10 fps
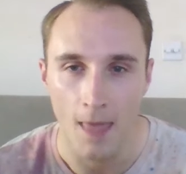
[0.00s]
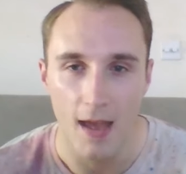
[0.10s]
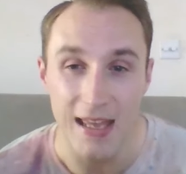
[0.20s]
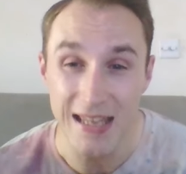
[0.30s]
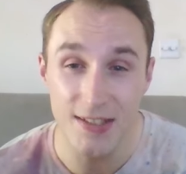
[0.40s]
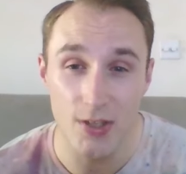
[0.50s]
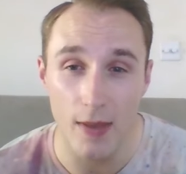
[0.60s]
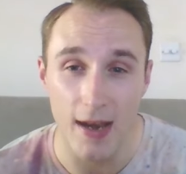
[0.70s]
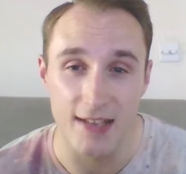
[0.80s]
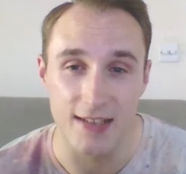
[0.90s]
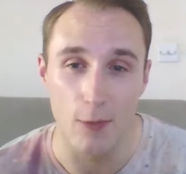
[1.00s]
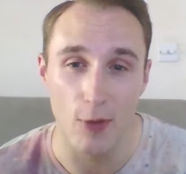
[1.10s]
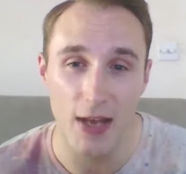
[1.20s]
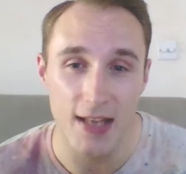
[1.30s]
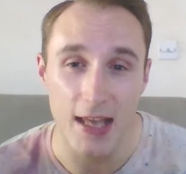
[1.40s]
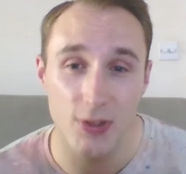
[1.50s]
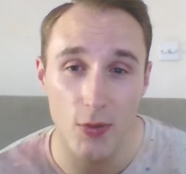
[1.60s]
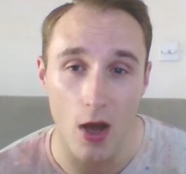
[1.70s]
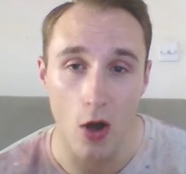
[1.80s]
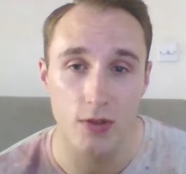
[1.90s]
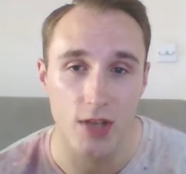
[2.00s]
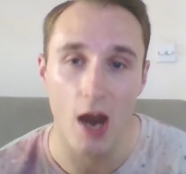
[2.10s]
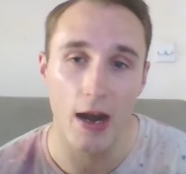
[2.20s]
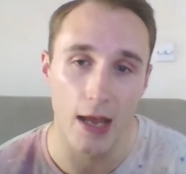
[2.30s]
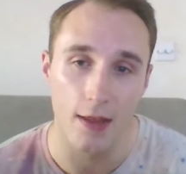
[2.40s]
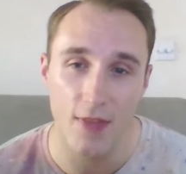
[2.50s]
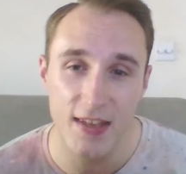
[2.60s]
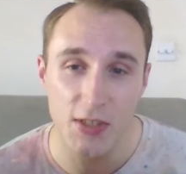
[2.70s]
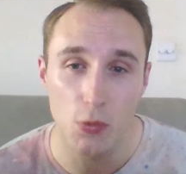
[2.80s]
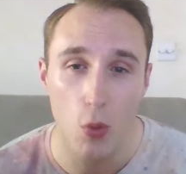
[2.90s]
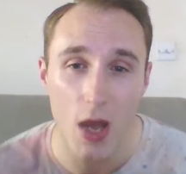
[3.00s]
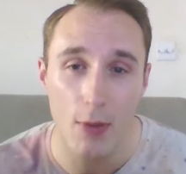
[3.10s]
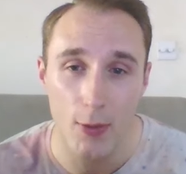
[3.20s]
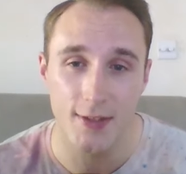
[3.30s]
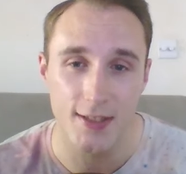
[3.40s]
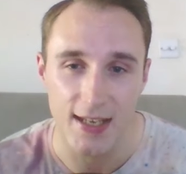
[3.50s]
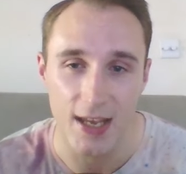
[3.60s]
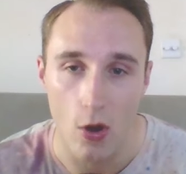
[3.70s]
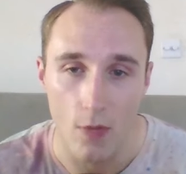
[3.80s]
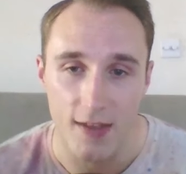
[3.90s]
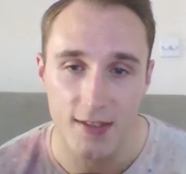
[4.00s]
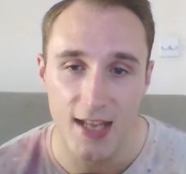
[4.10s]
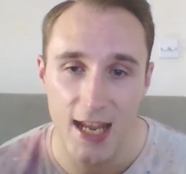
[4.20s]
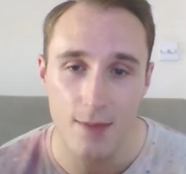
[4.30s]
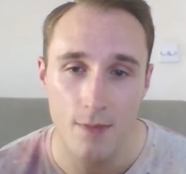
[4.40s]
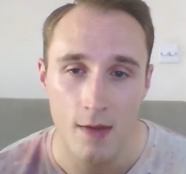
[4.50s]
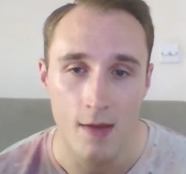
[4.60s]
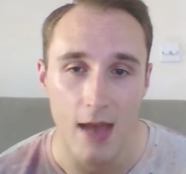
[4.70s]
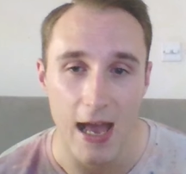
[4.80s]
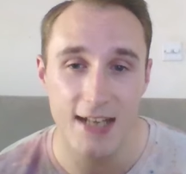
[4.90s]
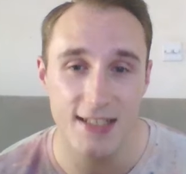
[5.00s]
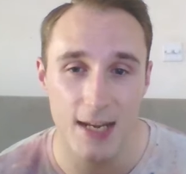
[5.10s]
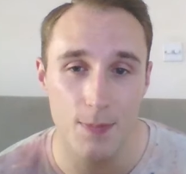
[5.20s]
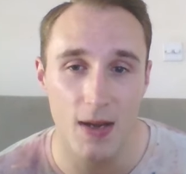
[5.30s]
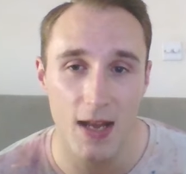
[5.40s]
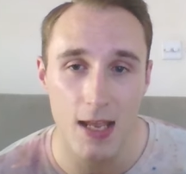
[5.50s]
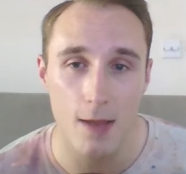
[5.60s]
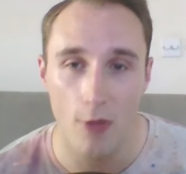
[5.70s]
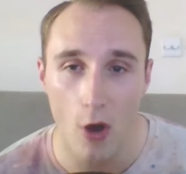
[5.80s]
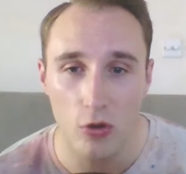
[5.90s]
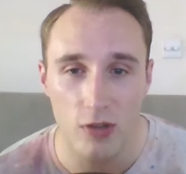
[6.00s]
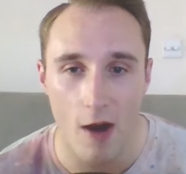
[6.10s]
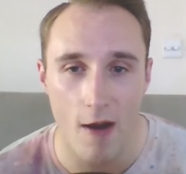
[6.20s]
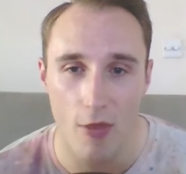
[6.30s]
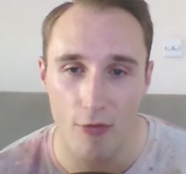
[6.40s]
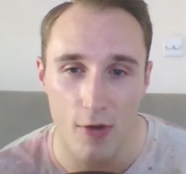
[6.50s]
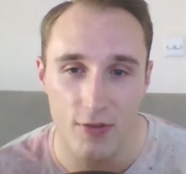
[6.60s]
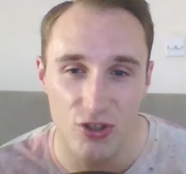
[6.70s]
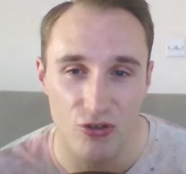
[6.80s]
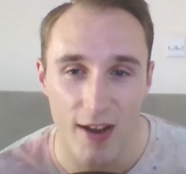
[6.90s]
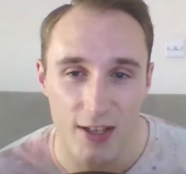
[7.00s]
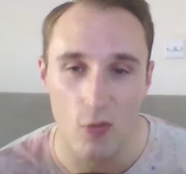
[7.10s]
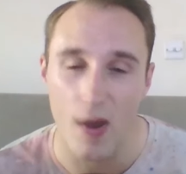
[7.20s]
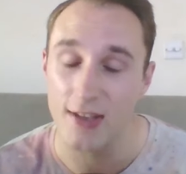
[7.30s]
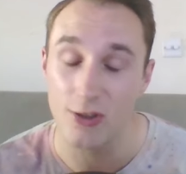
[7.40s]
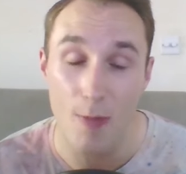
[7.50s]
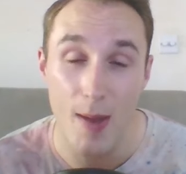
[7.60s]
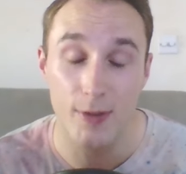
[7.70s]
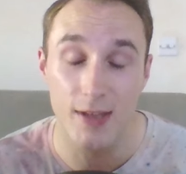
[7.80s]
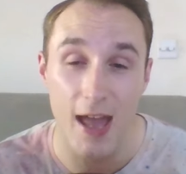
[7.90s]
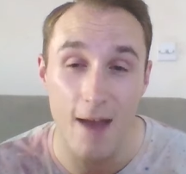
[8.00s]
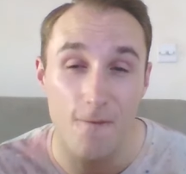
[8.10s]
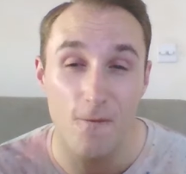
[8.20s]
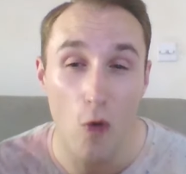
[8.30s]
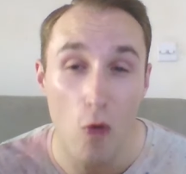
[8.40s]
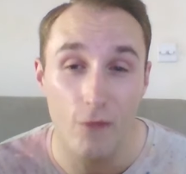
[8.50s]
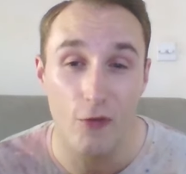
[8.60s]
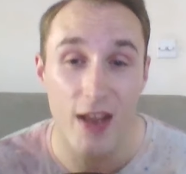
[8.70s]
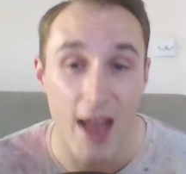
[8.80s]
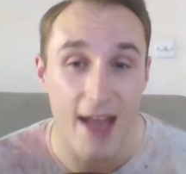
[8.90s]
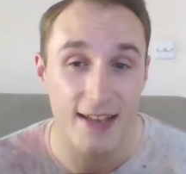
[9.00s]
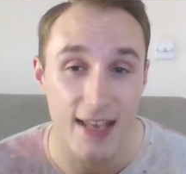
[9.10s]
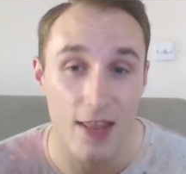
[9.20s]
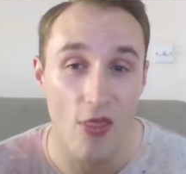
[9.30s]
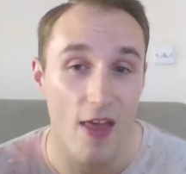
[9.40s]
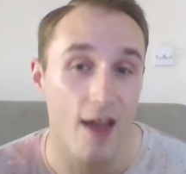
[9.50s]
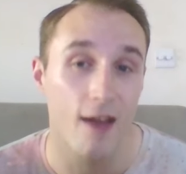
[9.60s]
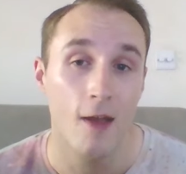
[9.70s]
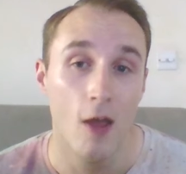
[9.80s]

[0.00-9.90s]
Into the next game, we lead into an Altaria. This is where we want to see it on this team, and typically Altaria throws straight away, so I'm able to get a full free Hex in there.